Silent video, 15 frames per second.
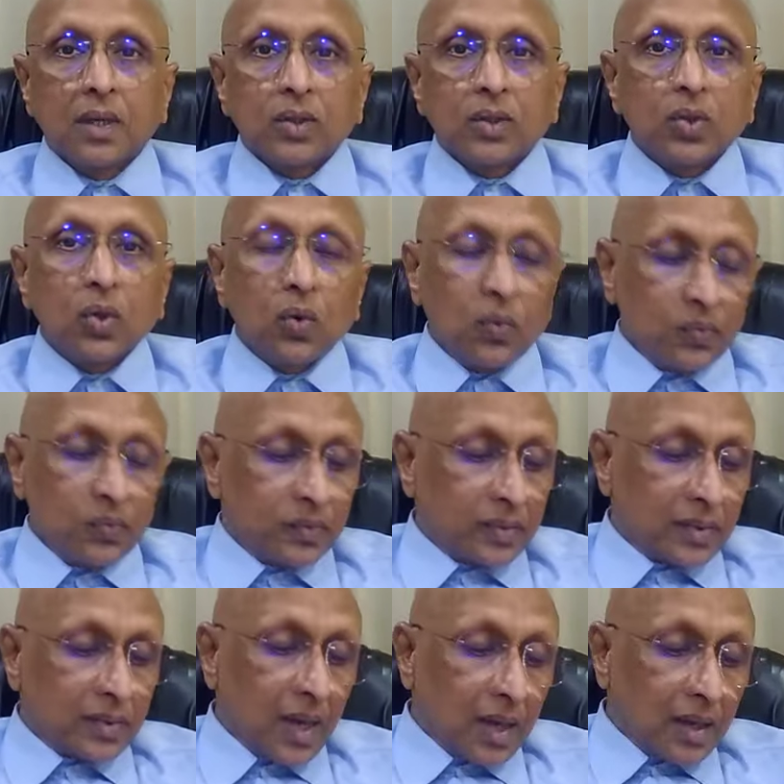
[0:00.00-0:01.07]
So
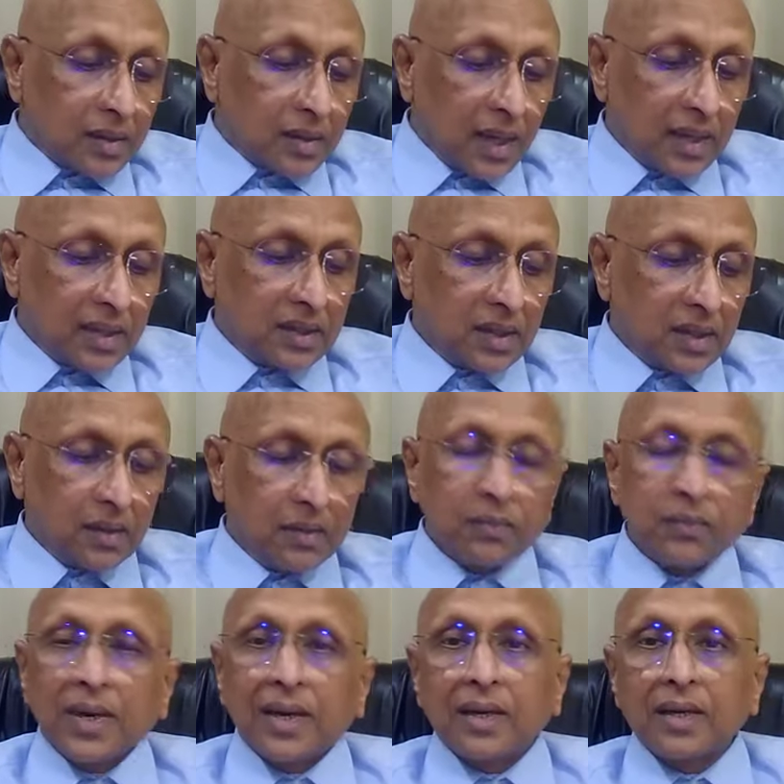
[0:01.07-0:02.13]
there is a
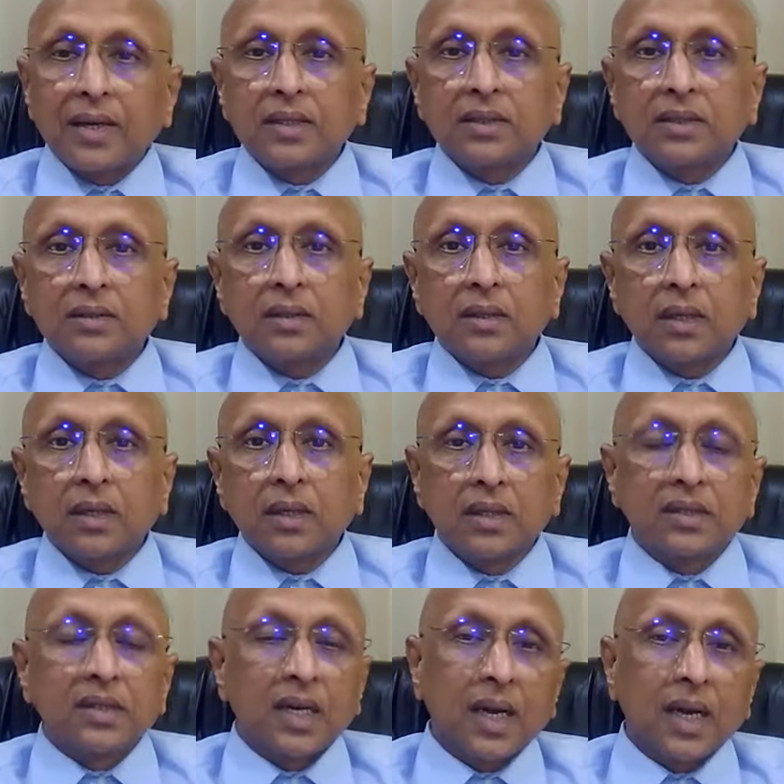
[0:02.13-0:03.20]
weakness
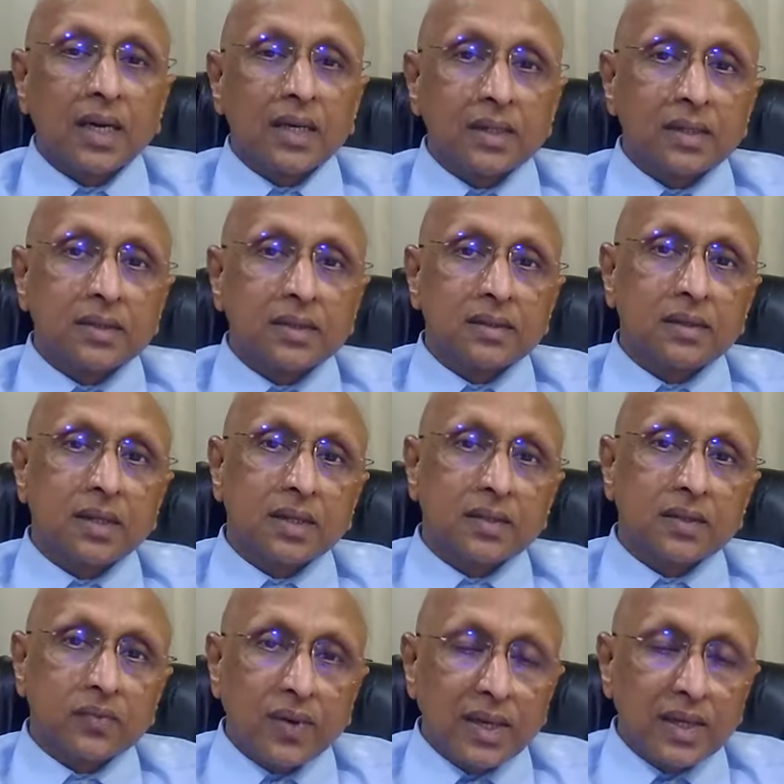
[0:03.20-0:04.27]
in genitals that
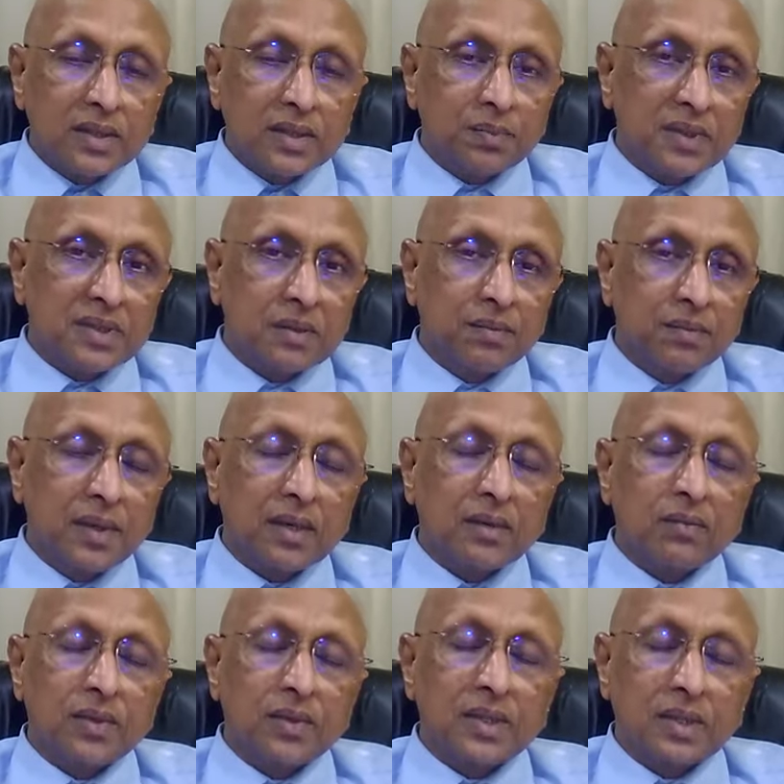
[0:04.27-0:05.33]
is very specific
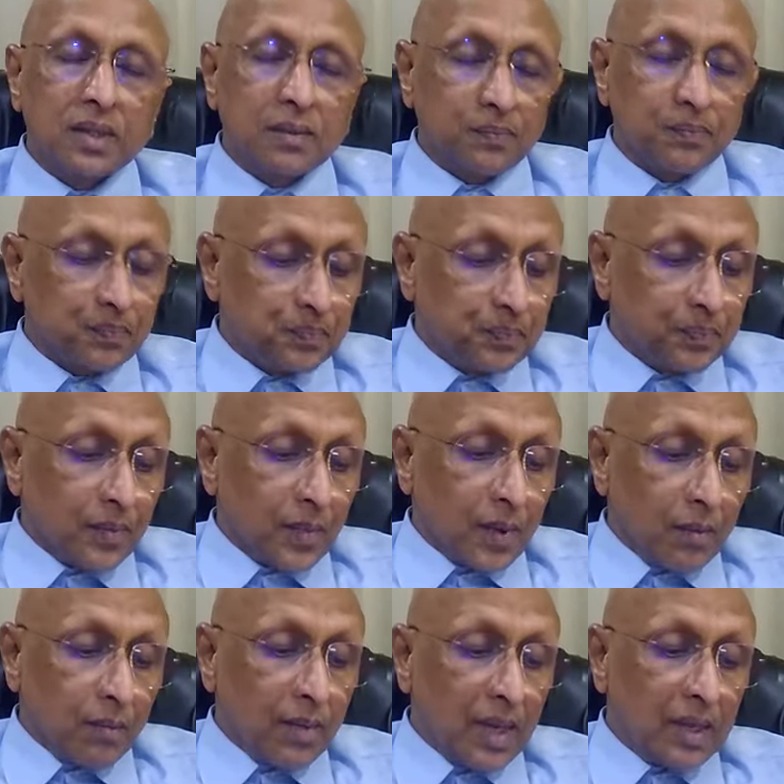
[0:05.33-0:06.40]
with the
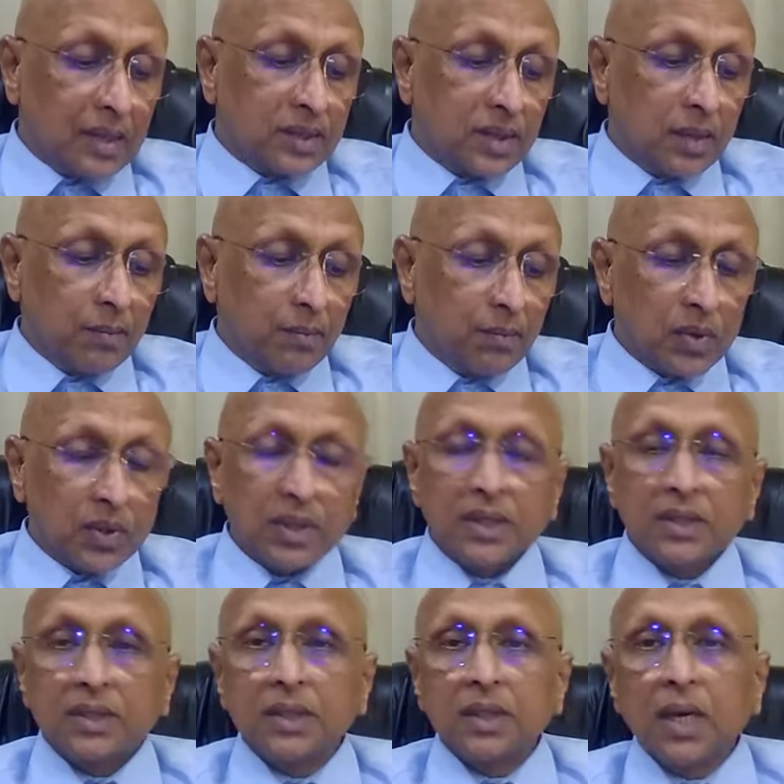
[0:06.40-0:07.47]
male's
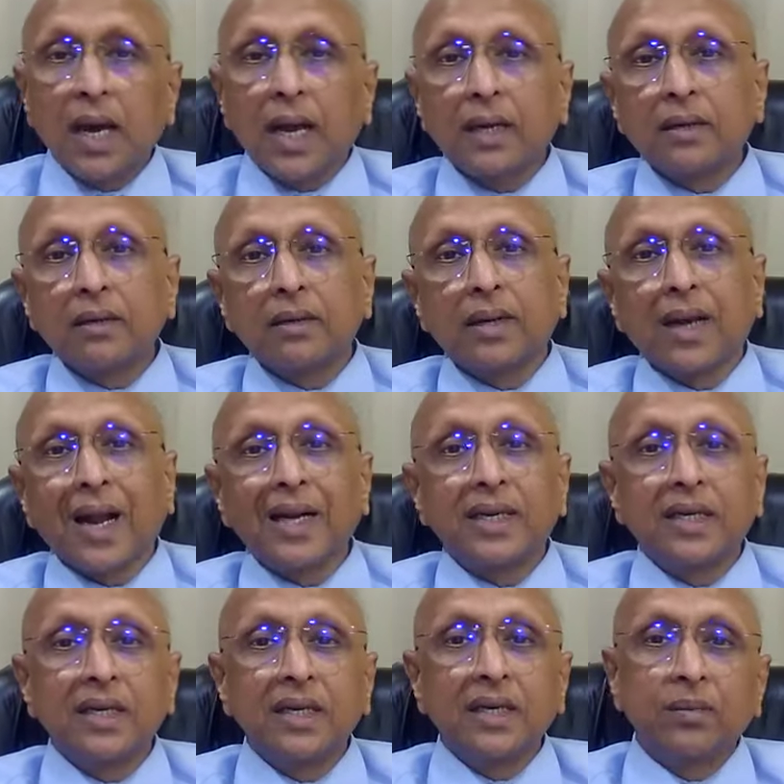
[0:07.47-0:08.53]
impotency and
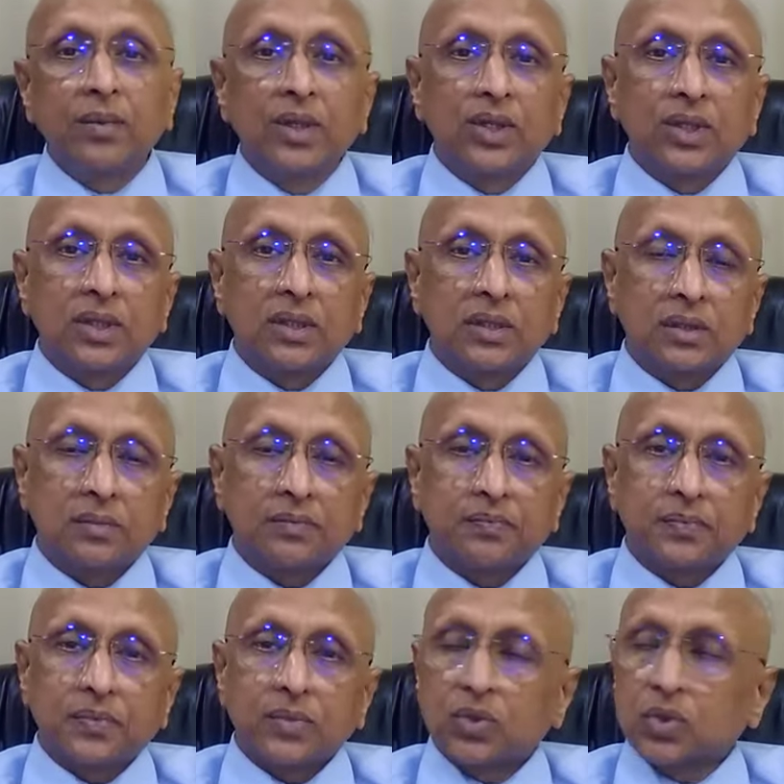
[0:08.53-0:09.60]
nightly emissions.
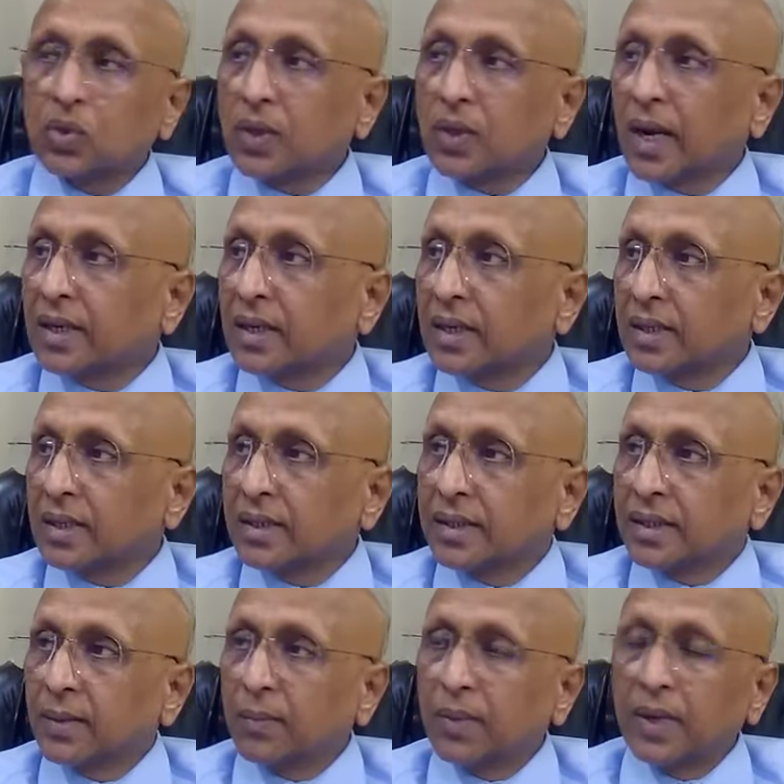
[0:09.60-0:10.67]
So nightly
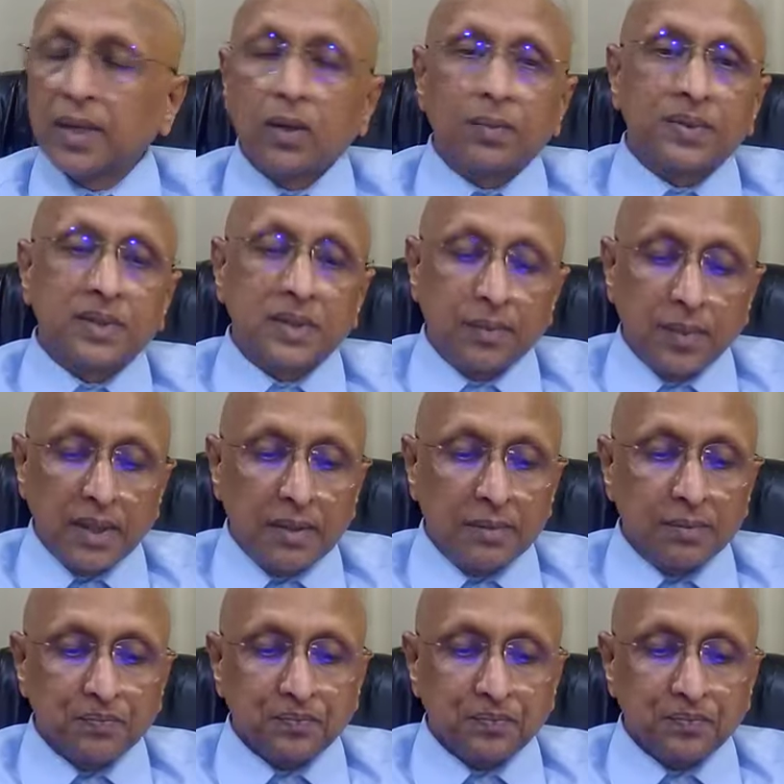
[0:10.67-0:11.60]
dribbling of semen.